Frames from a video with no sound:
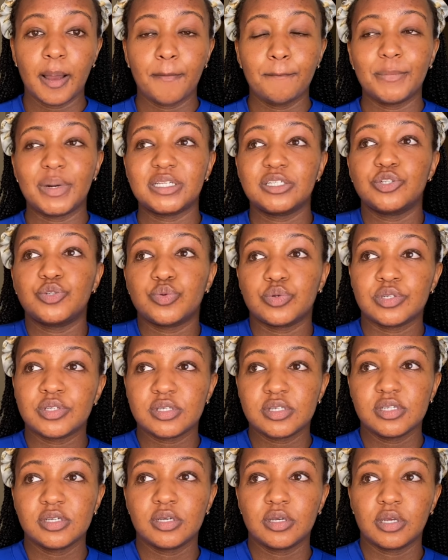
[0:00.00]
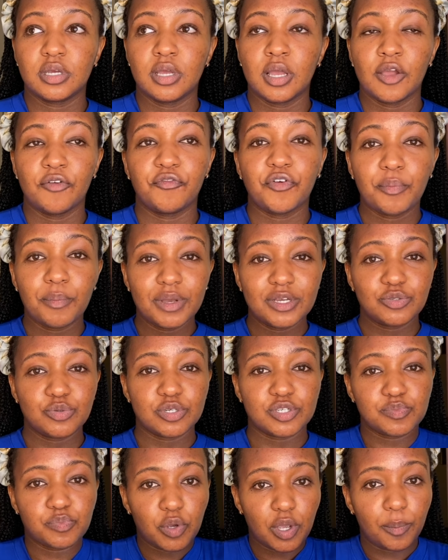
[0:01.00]
But it was, for me, it
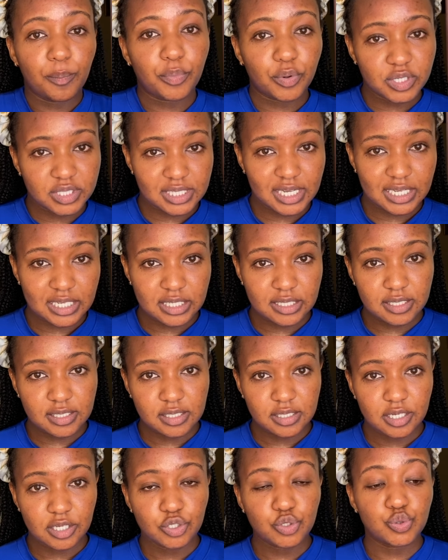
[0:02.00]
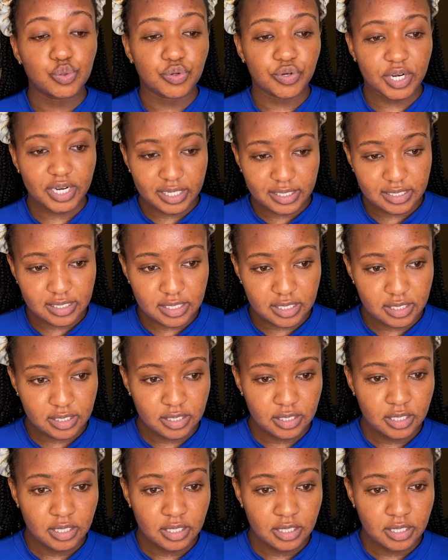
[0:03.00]
was more important to rest,